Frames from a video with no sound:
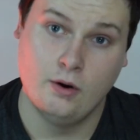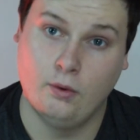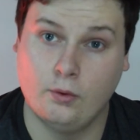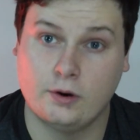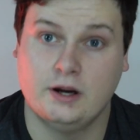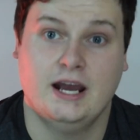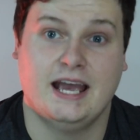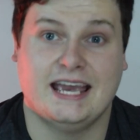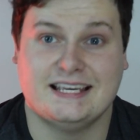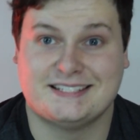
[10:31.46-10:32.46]
or
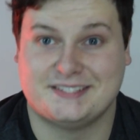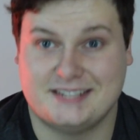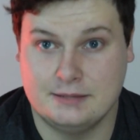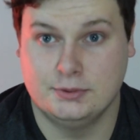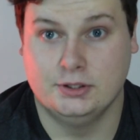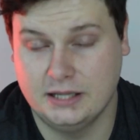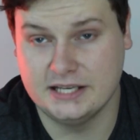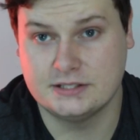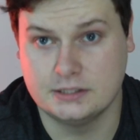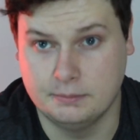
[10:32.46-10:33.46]
a stable
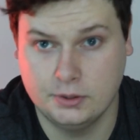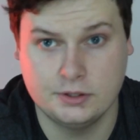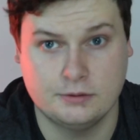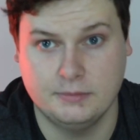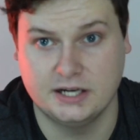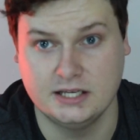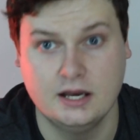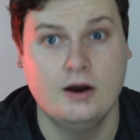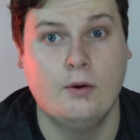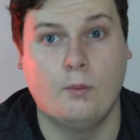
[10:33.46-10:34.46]
place to put your money
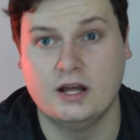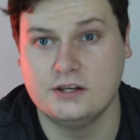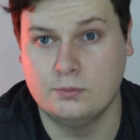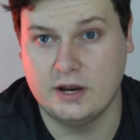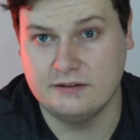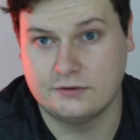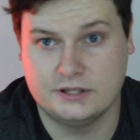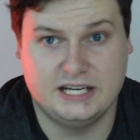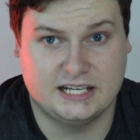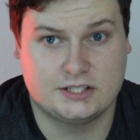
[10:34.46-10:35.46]
while you wait for the
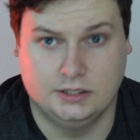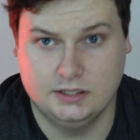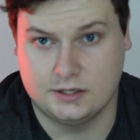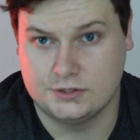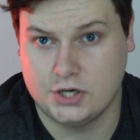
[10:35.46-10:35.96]
next large